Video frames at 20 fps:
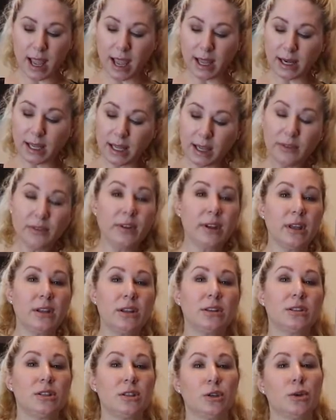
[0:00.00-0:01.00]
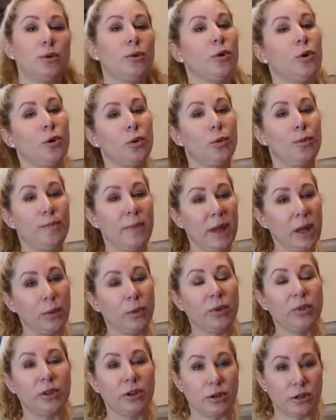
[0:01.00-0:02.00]
and even to meet
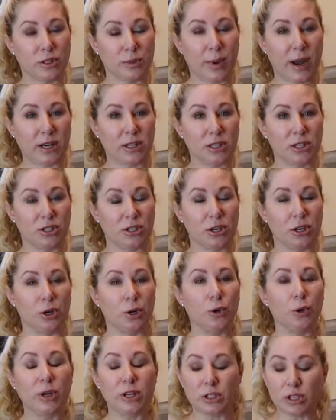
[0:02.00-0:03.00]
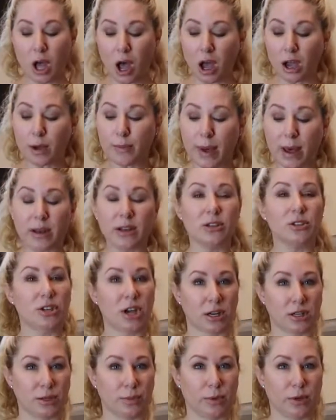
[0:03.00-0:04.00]
with a nurse practitioner who can talk about
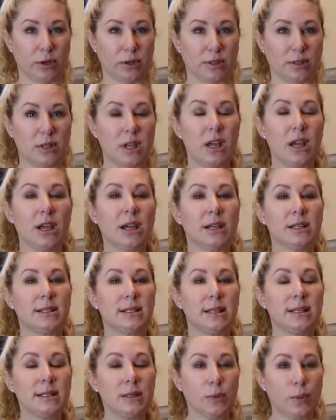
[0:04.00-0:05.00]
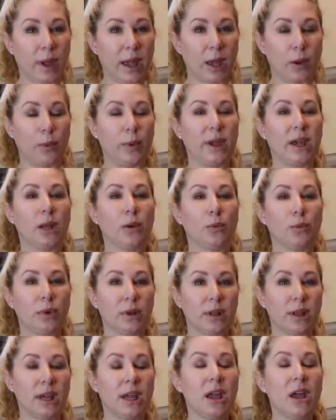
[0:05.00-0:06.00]
injectables, because this way we can
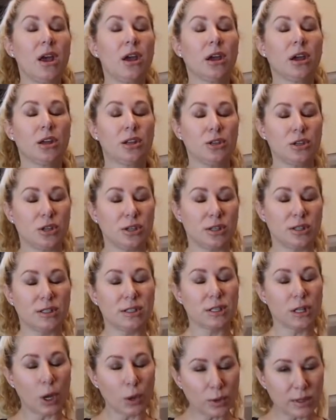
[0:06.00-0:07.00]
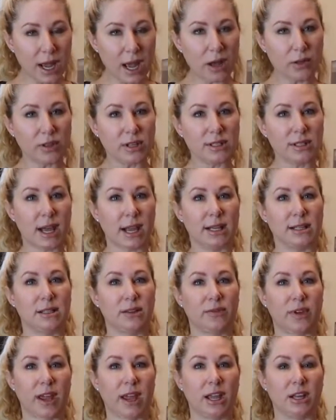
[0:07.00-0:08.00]
really slow down the signs
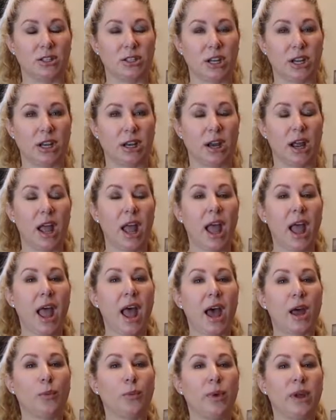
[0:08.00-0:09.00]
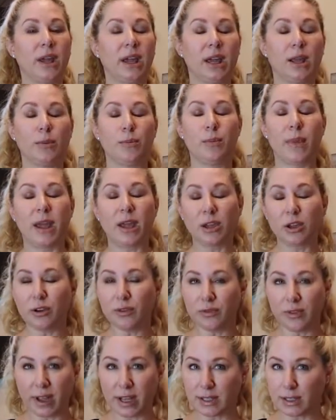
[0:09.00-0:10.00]
of aging, and we can make your
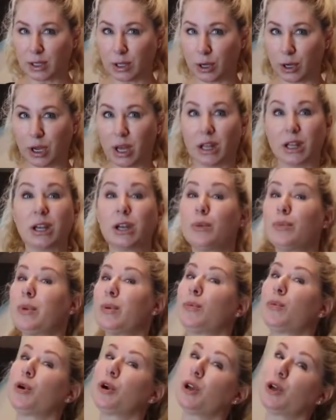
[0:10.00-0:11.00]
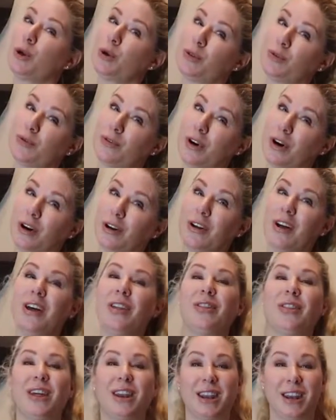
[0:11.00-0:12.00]
face look a little bit more youthful
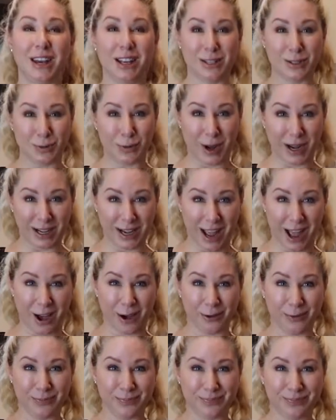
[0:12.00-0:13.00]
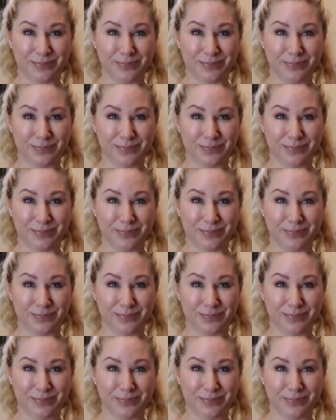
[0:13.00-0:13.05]
than it is right now.